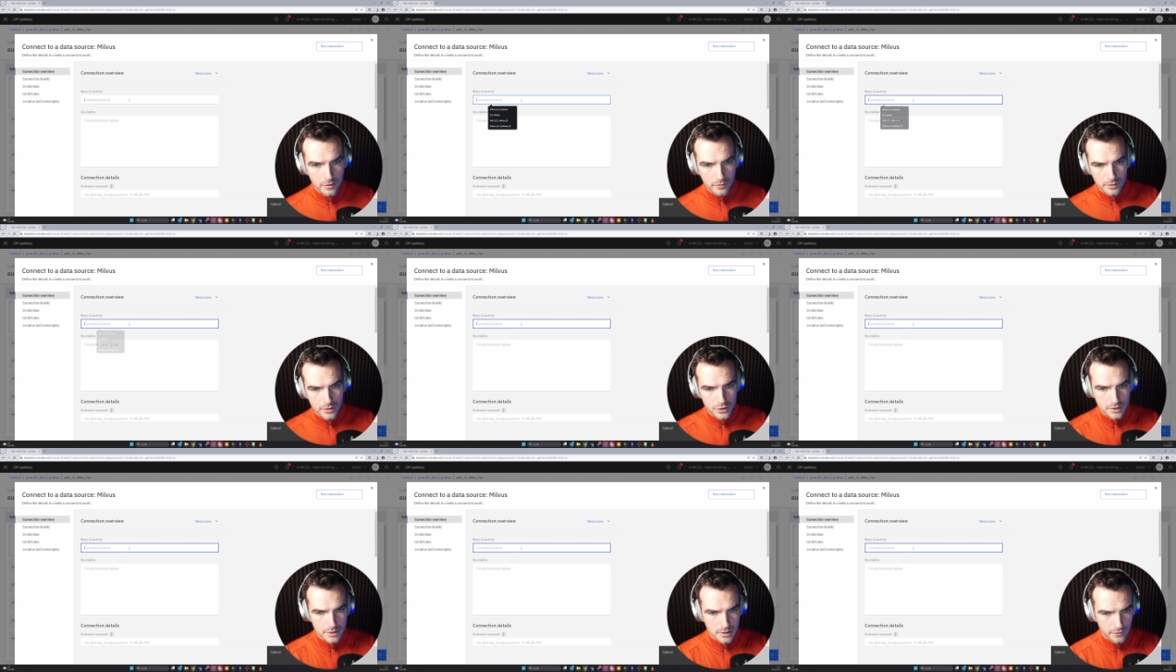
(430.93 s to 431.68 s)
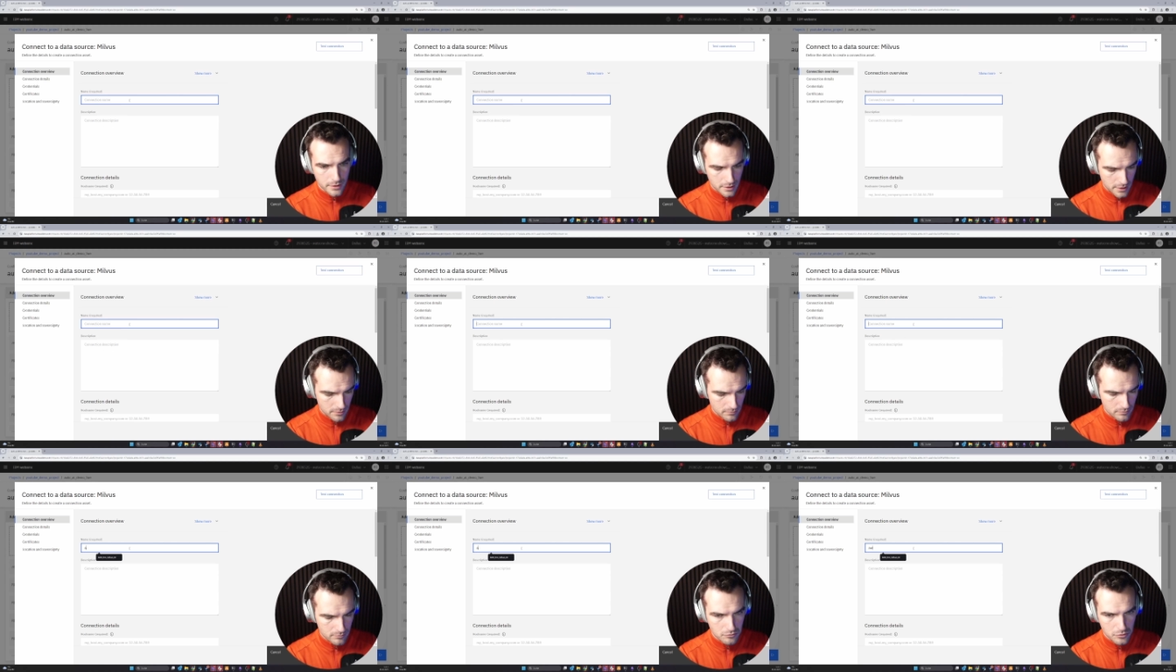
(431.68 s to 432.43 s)
We just give it a
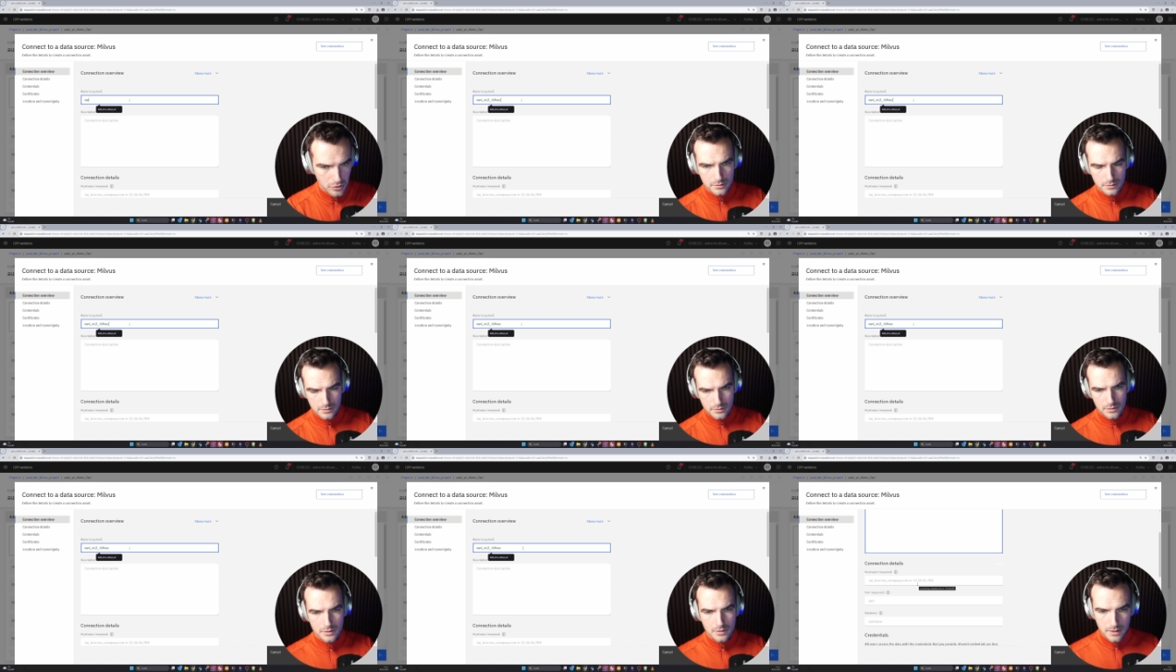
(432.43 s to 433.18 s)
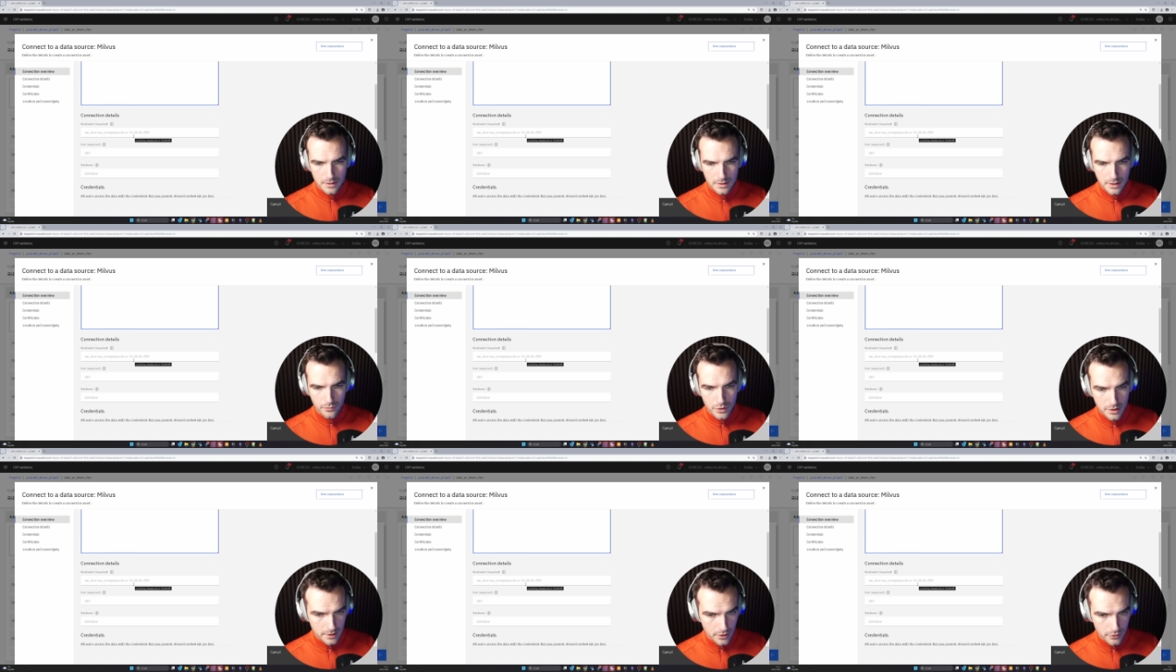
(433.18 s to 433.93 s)
name. Well, then we
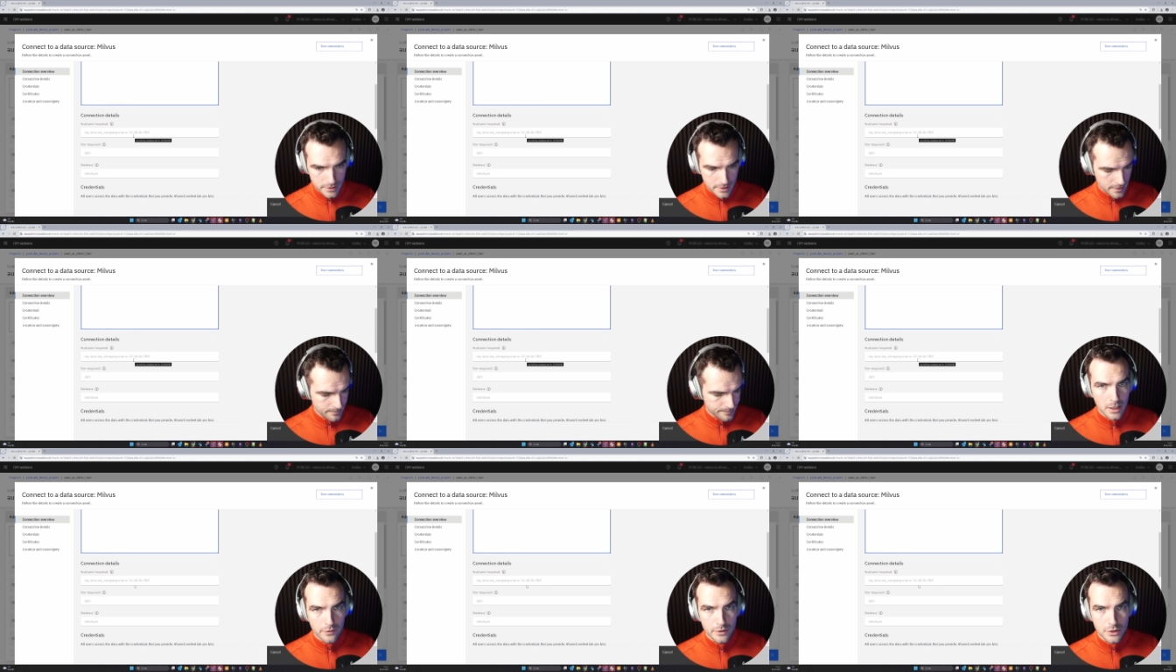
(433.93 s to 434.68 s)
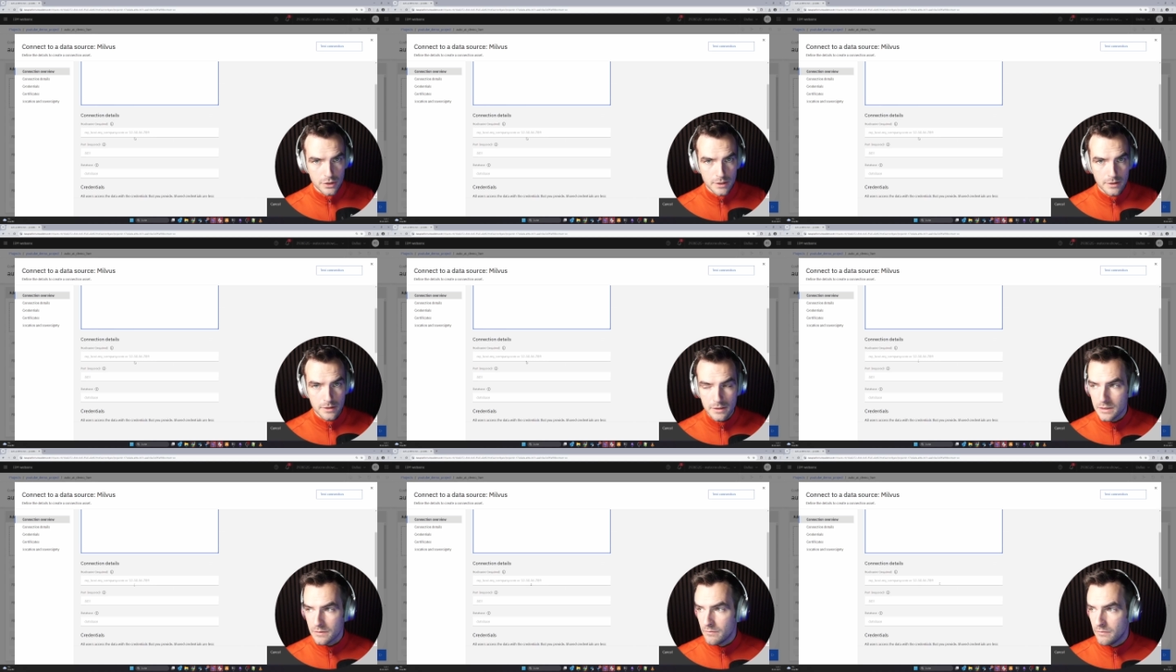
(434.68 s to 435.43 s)
need the host name which in this
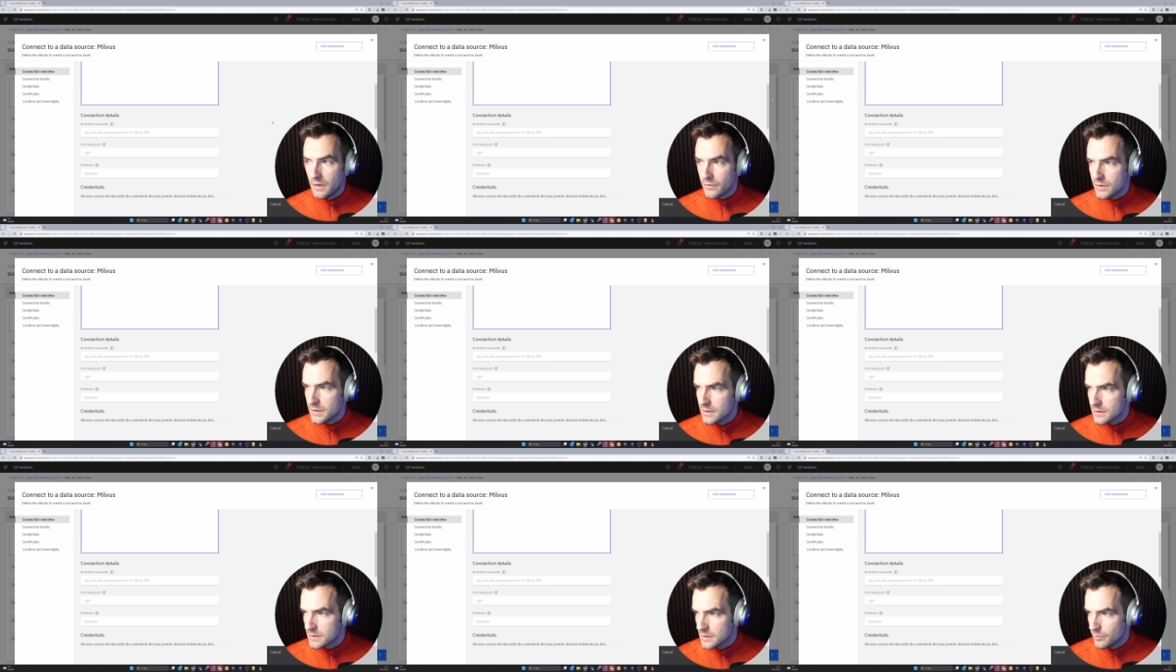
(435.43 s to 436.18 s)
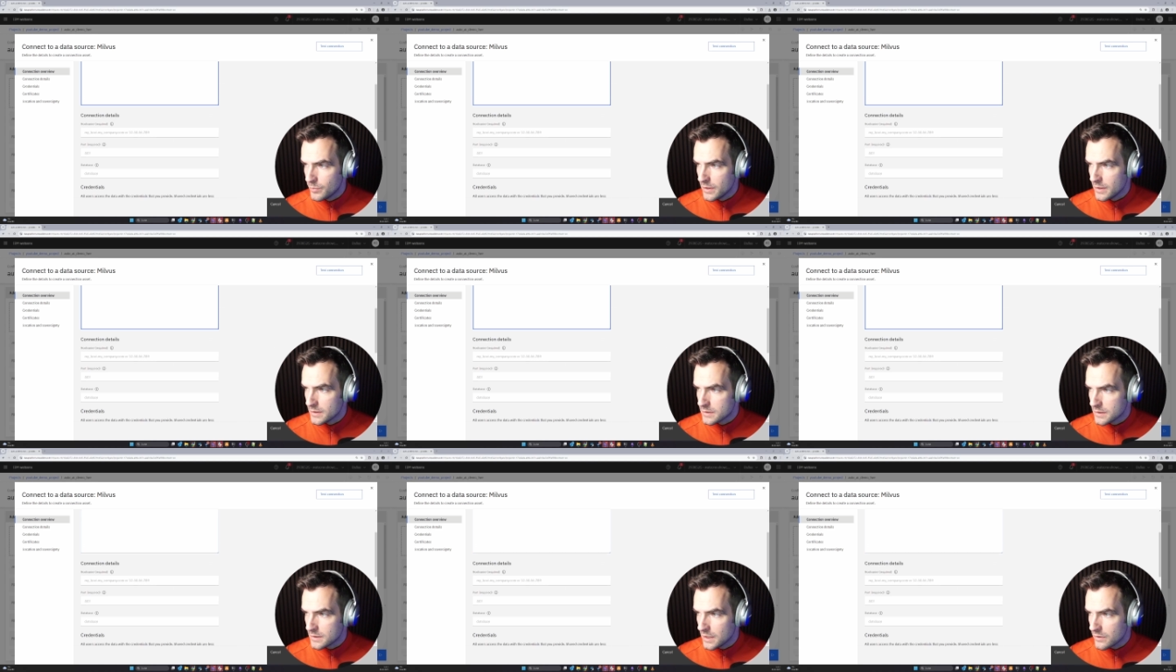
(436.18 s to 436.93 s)
very simple
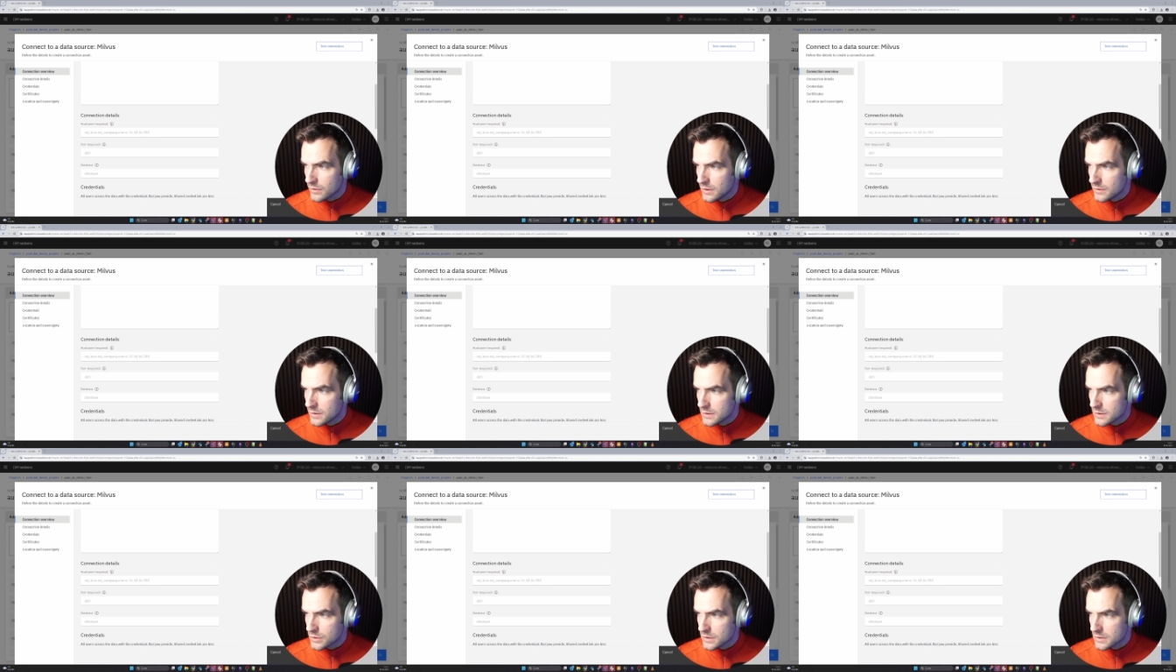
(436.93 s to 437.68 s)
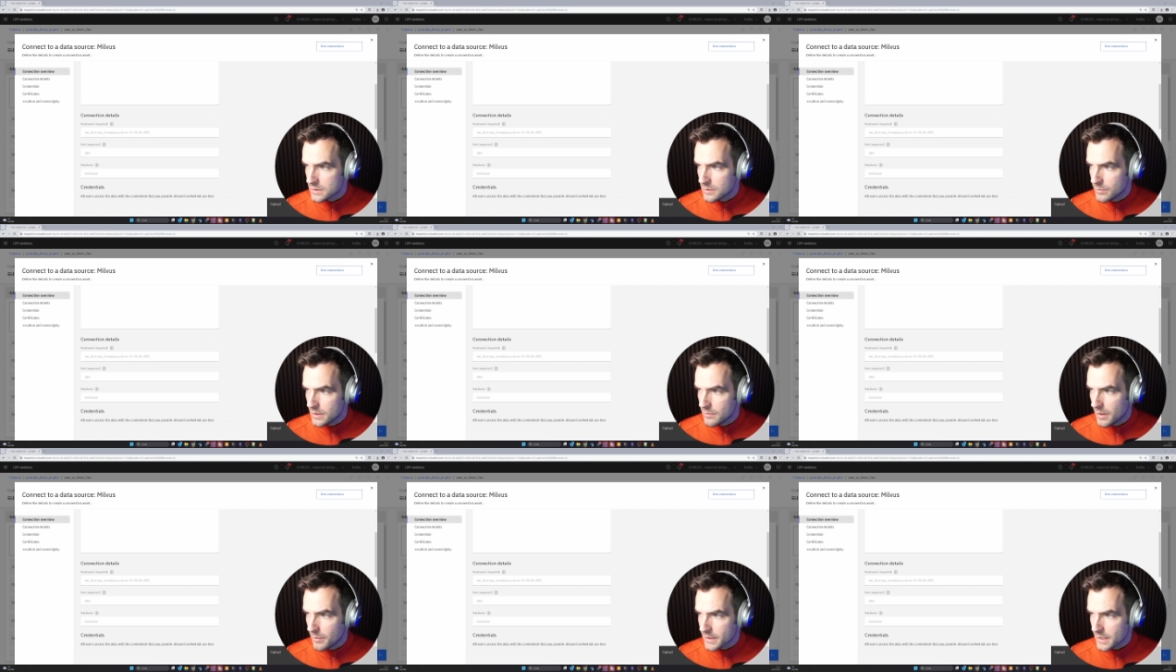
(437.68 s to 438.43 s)
scenario is just simply the
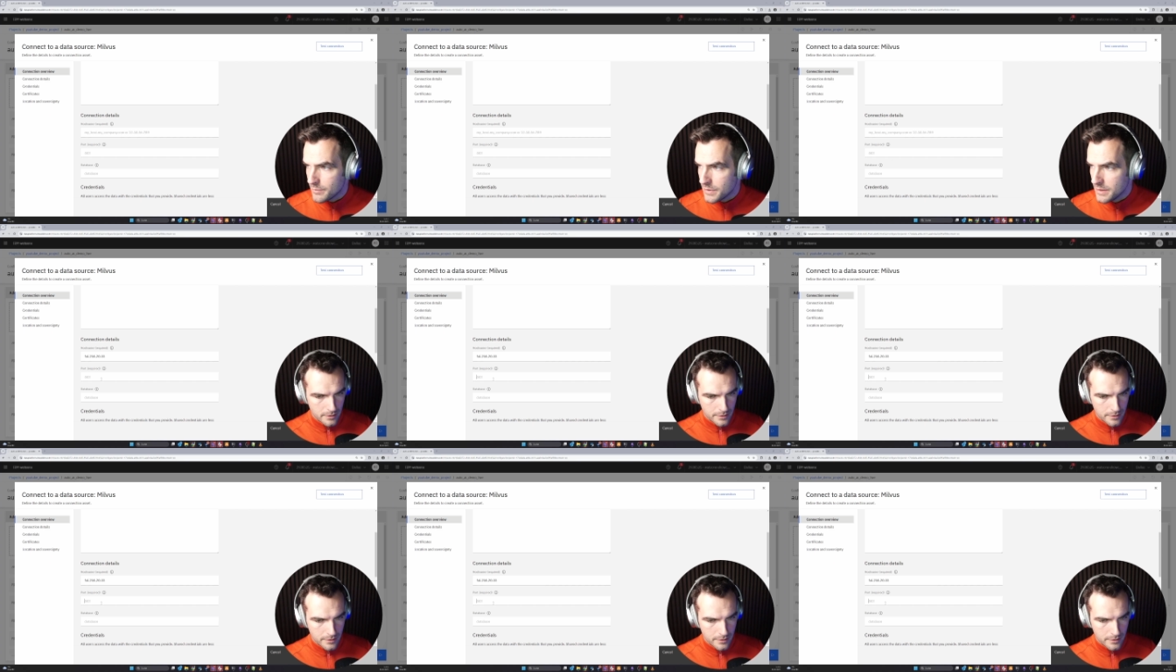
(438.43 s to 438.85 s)
public IP.